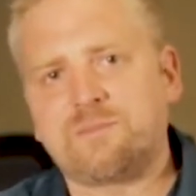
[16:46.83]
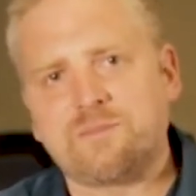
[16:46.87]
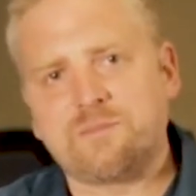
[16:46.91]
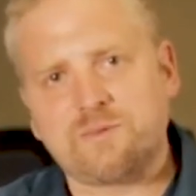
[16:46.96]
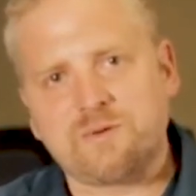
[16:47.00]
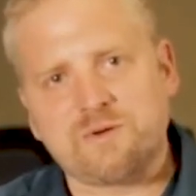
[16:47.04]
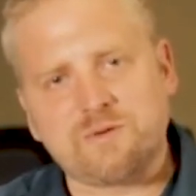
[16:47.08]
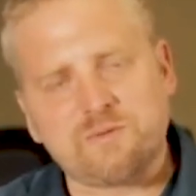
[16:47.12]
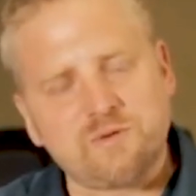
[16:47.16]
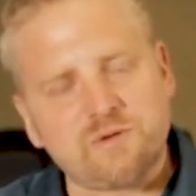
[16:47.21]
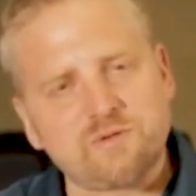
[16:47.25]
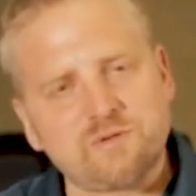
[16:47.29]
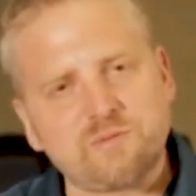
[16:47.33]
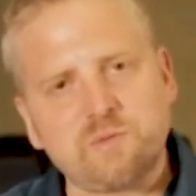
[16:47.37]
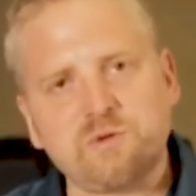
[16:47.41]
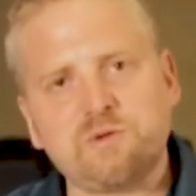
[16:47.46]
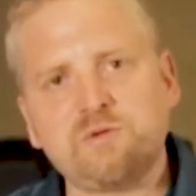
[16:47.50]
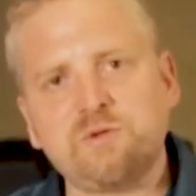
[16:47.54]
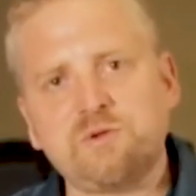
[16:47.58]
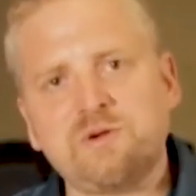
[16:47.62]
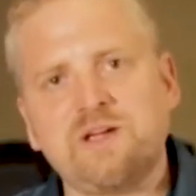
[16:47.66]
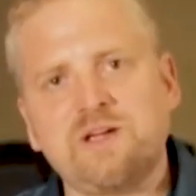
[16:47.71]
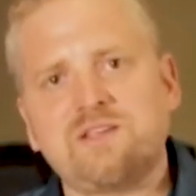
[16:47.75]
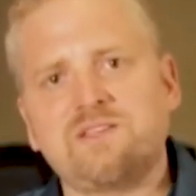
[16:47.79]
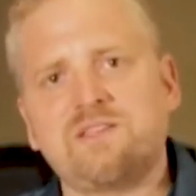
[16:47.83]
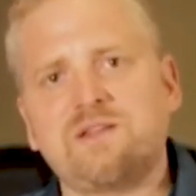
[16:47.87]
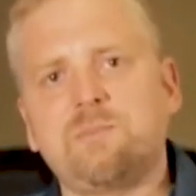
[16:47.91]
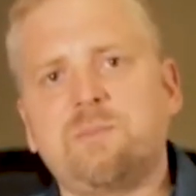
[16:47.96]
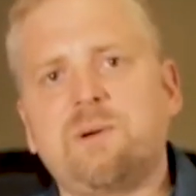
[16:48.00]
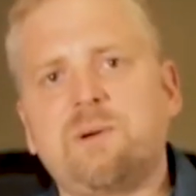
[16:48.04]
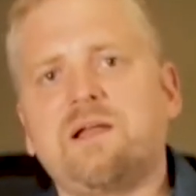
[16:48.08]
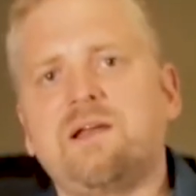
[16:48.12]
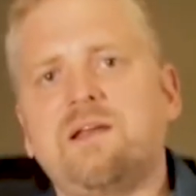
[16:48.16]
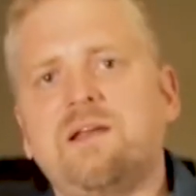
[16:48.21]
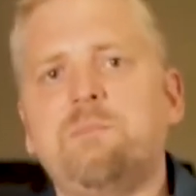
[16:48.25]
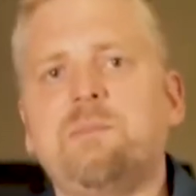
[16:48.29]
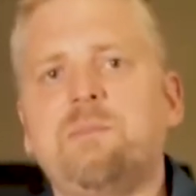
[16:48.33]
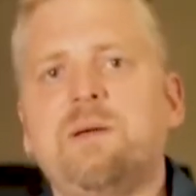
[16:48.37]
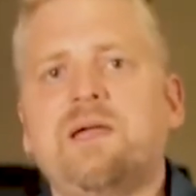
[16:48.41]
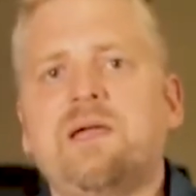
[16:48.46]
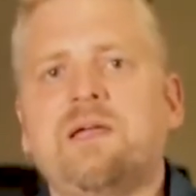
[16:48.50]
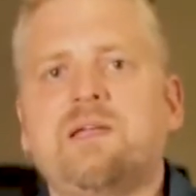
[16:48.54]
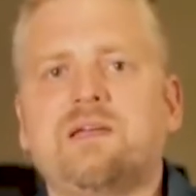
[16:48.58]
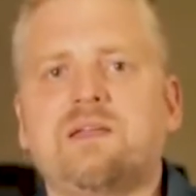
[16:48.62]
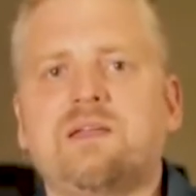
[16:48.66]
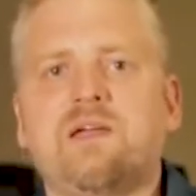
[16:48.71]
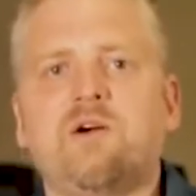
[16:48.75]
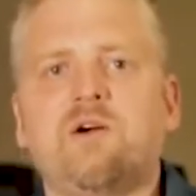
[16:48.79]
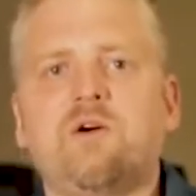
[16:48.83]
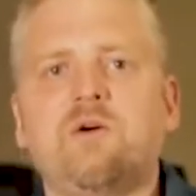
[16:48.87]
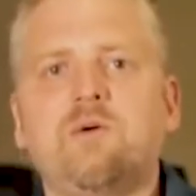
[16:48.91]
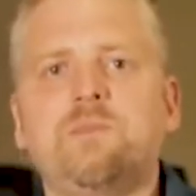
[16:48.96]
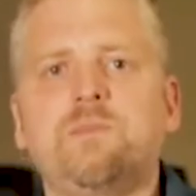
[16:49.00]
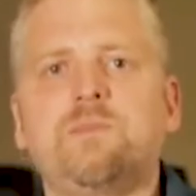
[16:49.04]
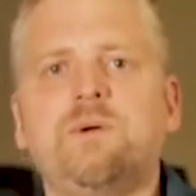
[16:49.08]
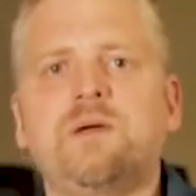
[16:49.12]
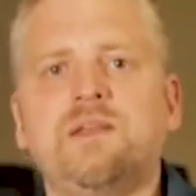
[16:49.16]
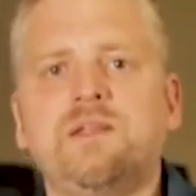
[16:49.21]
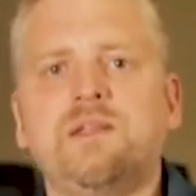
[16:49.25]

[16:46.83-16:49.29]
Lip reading: it was put together by Libec, and I hope many